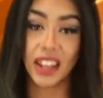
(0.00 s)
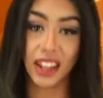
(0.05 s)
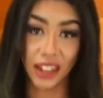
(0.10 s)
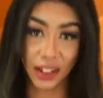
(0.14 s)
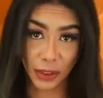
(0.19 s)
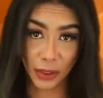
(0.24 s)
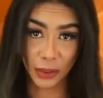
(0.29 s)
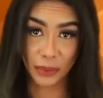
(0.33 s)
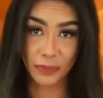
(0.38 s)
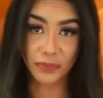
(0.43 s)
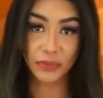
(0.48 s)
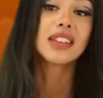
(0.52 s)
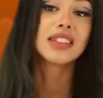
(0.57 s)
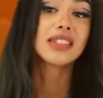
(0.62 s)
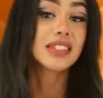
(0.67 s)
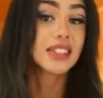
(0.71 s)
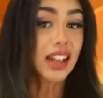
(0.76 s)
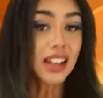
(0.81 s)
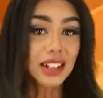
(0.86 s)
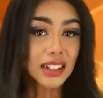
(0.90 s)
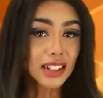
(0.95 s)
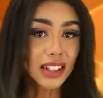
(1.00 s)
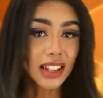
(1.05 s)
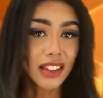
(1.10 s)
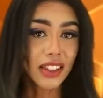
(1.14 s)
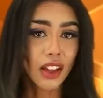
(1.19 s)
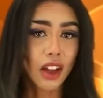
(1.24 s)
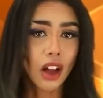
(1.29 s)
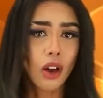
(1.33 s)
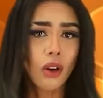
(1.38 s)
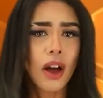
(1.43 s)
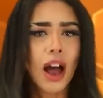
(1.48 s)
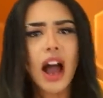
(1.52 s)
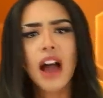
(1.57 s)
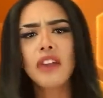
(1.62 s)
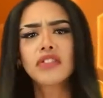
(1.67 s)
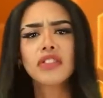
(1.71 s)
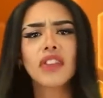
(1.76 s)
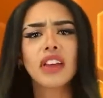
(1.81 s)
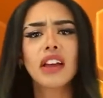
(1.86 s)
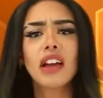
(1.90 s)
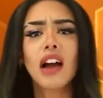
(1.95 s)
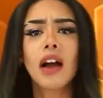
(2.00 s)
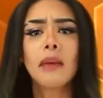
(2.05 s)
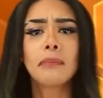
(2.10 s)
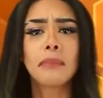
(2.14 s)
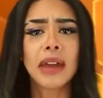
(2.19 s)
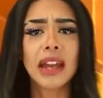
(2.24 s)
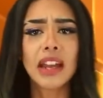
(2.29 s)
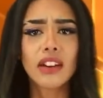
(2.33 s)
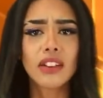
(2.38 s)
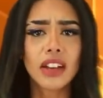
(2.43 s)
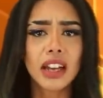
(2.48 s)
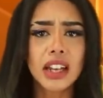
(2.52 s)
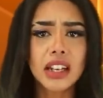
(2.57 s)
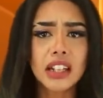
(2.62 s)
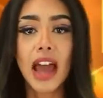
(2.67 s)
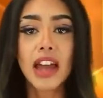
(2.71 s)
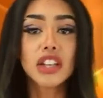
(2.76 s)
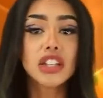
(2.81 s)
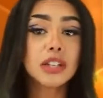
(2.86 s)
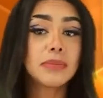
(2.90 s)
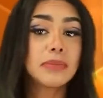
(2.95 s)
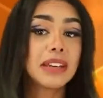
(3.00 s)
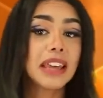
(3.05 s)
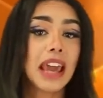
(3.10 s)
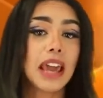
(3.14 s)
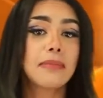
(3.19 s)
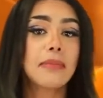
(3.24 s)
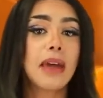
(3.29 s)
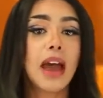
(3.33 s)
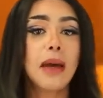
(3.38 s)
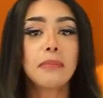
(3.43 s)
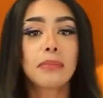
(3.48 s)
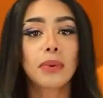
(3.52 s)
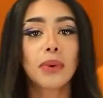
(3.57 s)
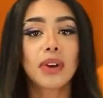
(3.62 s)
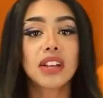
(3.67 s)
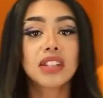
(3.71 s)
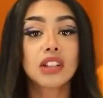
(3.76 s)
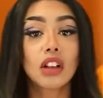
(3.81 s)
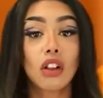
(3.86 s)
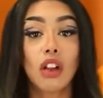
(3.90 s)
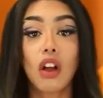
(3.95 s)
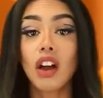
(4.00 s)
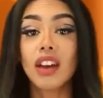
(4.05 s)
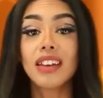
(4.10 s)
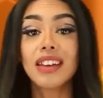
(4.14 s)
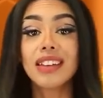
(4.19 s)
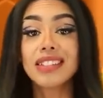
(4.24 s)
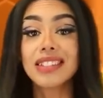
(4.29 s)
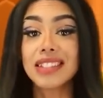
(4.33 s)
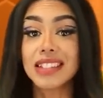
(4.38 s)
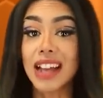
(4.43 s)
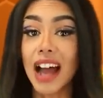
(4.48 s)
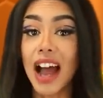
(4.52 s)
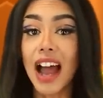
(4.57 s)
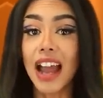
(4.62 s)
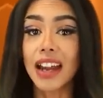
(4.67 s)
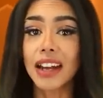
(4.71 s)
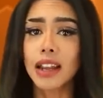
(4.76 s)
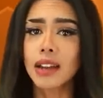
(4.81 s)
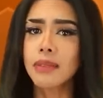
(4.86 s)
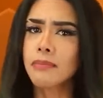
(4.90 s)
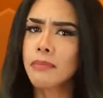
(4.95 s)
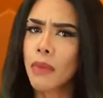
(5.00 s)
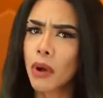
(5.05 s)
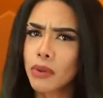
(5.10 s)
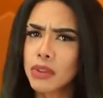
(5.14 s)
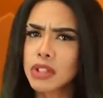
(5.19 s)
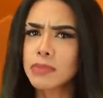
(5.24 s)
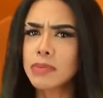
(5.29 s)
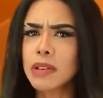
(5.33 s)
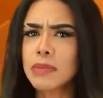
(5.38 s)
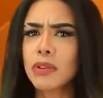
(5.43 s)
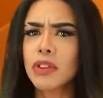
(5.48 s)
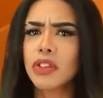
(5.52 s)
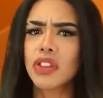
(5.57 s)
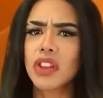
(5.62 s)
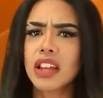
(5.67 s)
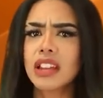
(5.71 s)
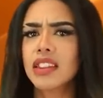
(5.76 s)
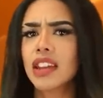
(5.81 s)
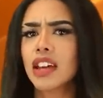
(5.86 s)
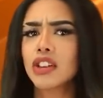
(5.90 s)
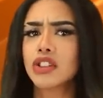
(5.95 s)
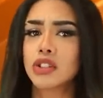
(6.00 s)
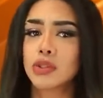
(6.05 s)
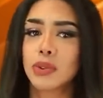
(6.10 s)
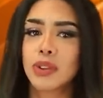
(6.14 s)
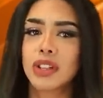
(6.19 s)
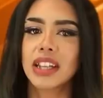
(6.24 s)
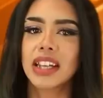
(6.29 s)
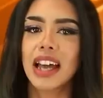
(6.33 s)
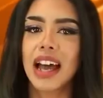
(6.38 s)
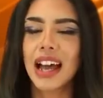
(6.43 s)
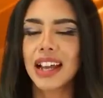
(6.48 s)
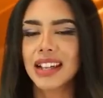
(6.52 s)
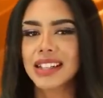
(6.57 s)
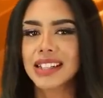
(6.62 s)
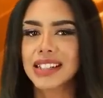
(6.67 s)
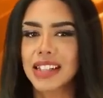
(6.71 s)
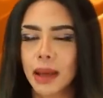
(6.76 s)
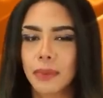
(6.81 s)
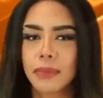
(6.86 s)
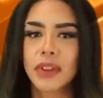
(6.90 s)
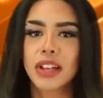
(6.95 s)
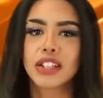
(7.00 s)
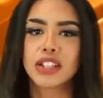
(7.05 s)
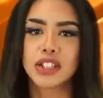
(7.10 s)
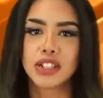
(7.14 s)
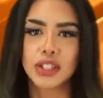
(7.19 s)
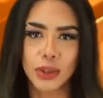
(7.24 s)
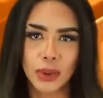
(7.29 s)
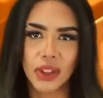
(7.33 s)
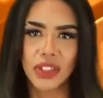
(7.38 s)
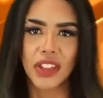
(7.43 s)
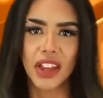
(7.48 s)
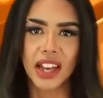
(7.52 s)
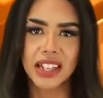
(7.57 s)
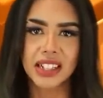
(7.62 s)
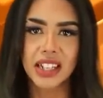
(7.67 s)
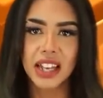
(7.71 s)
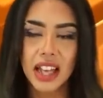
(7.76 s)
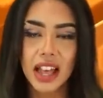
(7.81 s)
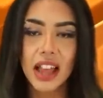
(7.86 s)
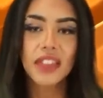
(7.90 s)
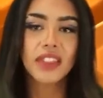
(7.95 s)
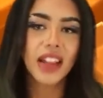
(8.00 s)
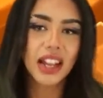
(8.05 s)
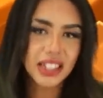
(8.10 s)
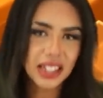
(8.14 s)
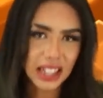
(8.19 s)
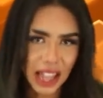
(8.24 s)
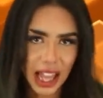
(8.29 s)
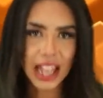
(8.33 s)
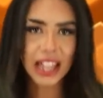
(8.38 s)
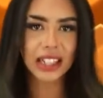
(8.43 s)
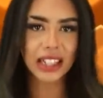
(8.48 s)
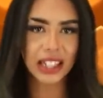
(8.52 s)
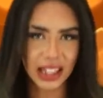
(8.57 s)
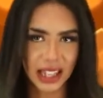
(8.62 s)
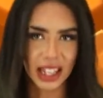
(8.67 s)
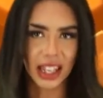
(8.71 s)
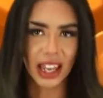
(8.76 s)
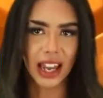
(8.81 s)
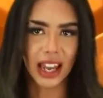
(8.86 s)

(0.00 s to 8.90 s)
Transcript: Ew. Suddenly though, after they got married and she became empress, Claudius died and most people think that Julia had something to do with it. That's likely the